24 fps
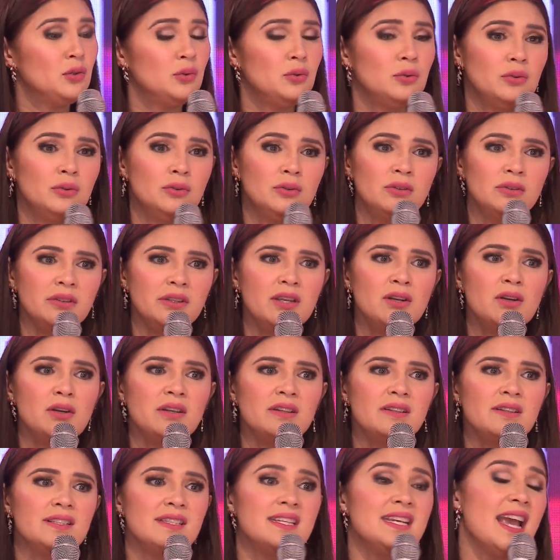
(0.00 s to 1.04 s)
to, you
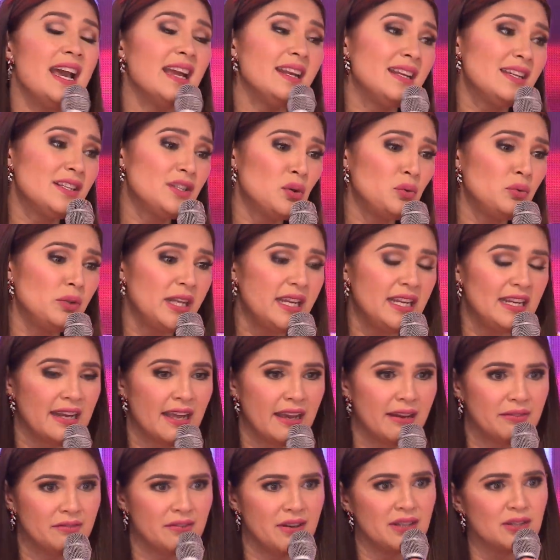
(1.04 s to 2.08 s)
know, Siana is only
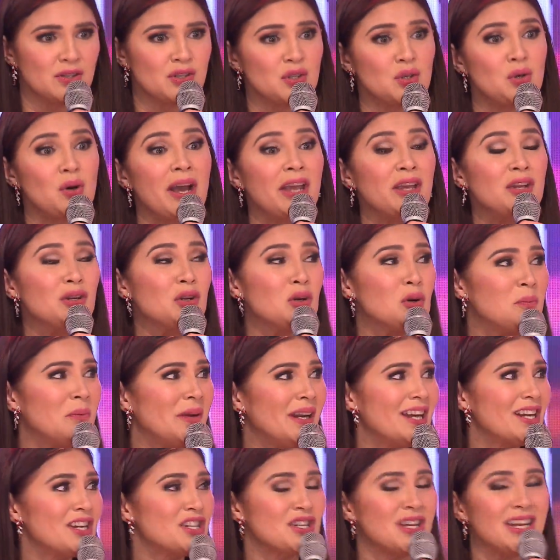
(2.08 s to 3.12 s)
11. So ngayon ko
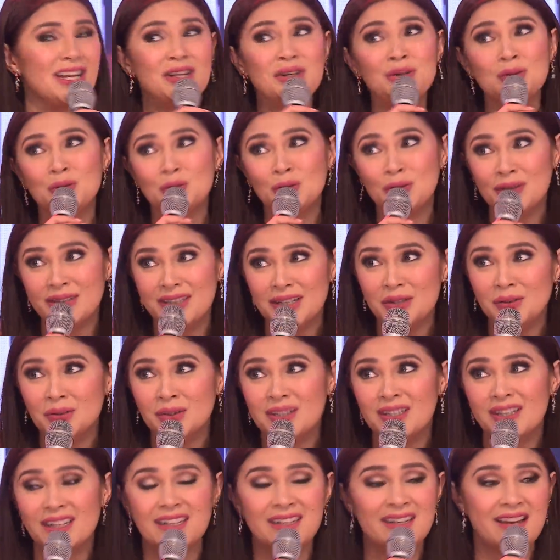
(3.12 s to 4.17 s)
pa lang siya
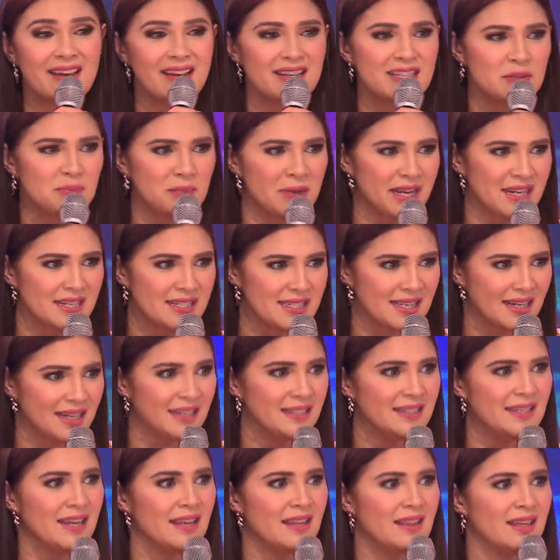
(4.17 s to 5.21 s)
inuunti-unti ina-explain sa
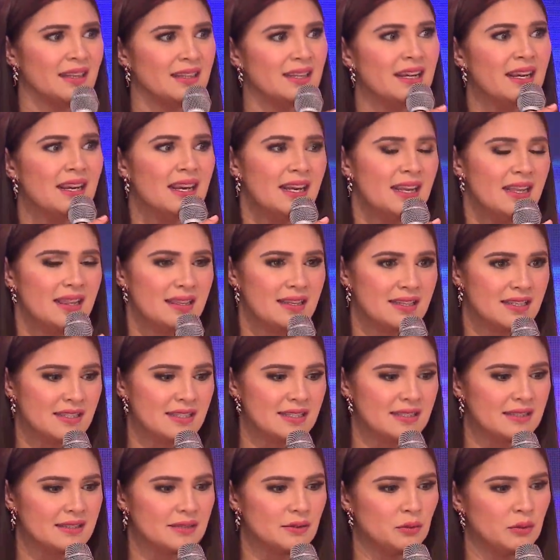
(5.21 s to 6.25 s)
kanya that
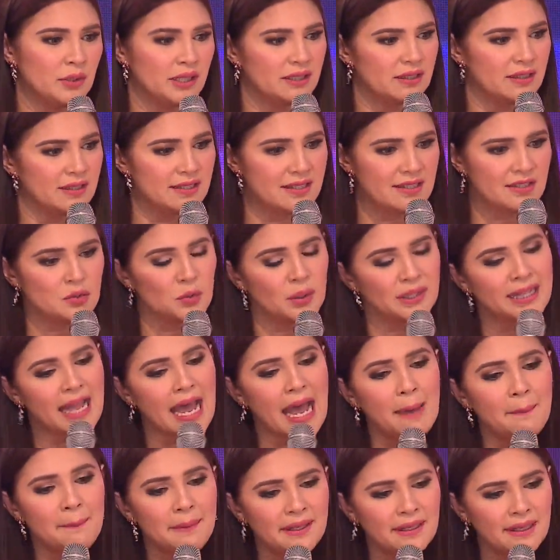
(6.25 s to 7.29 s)
this is what
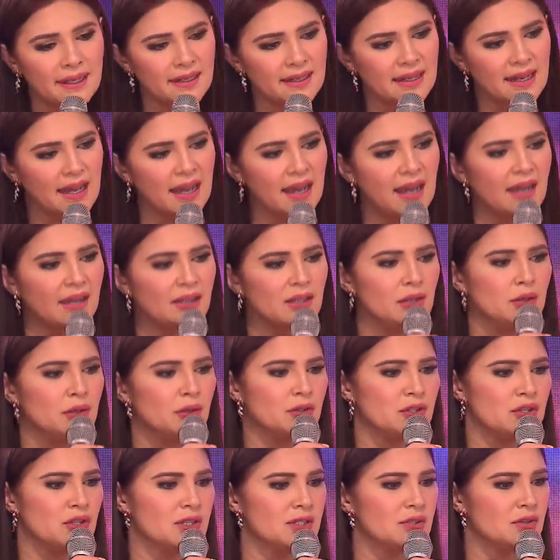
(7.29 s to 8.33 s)
happened, anak. You
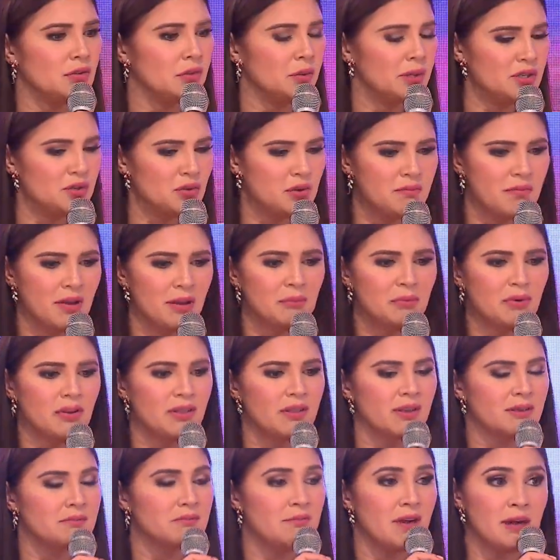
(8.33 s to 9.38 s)
know, just always remember
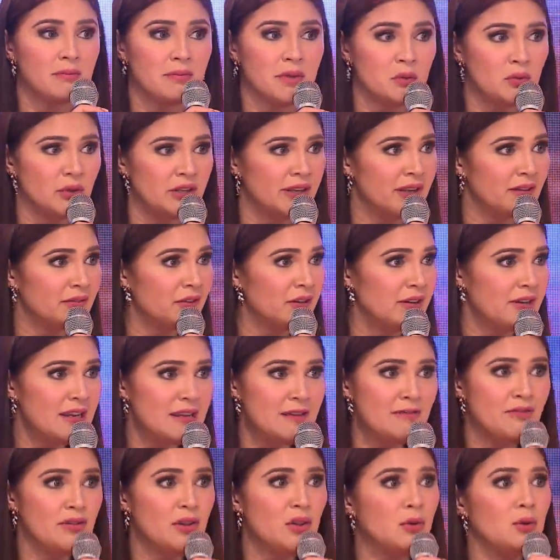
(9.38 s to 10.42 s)
that mommy will never
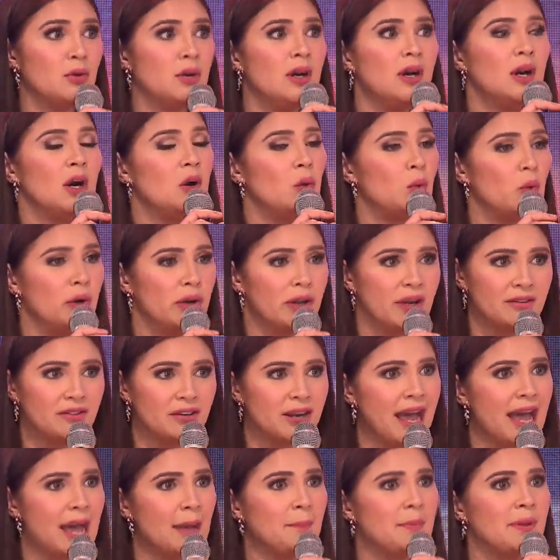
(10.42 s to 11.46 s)
leave you.
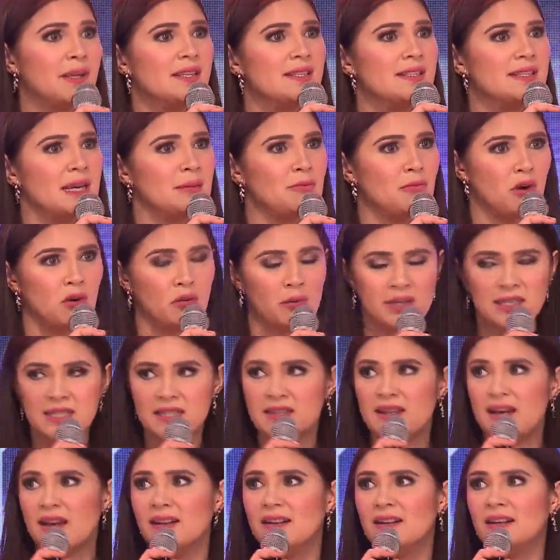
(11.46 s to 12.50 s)
Whatever happens, I'm always
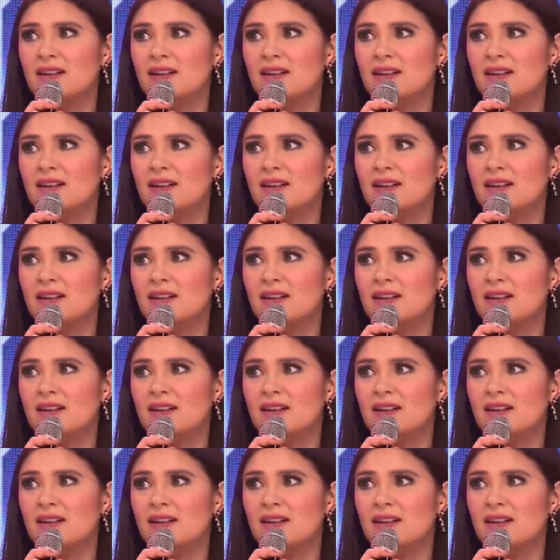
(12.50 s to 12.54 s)
there.